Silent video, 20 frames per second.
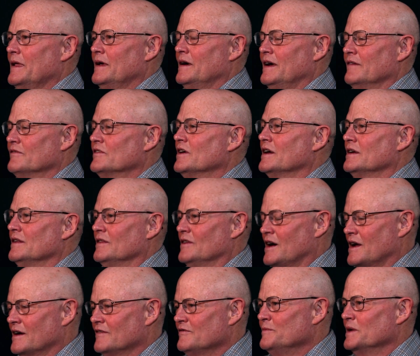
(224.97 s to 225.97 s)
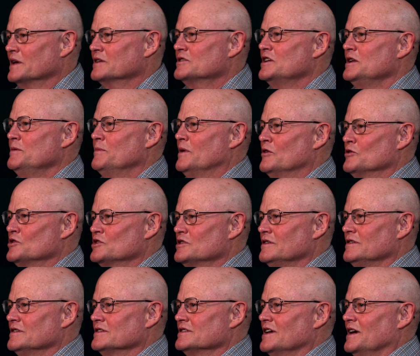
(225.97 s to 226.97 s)
I've got a lot of mixed
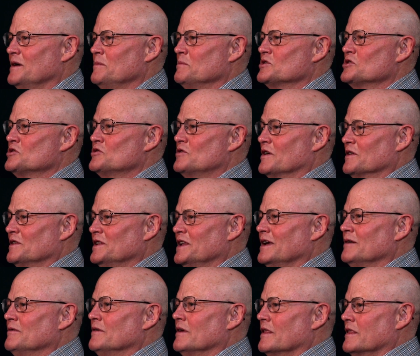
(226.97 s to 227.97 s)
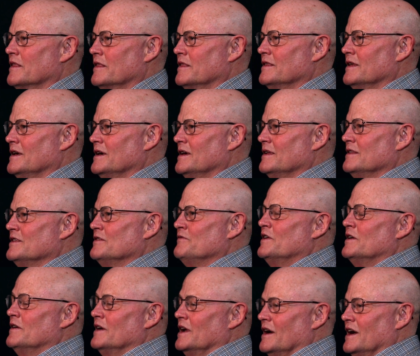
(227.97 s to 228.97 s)
emotions. I'm struggling with uh, the
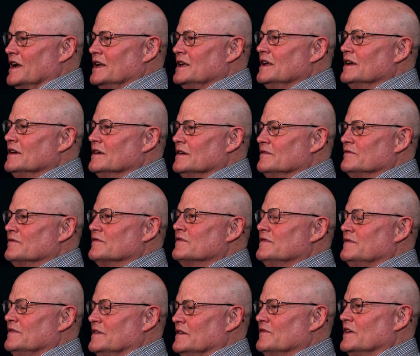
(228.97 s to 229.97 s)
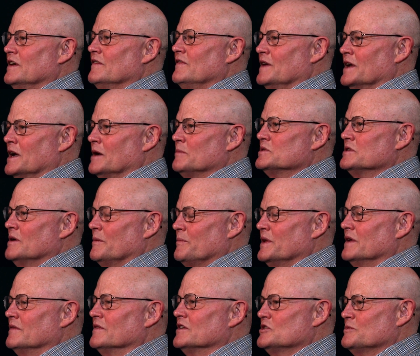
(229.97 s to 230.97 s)
very idea of, of giving up
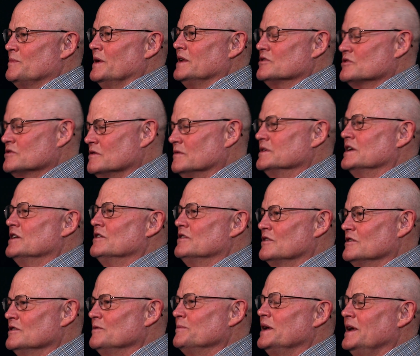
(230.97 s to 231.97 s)
something that's been so dear to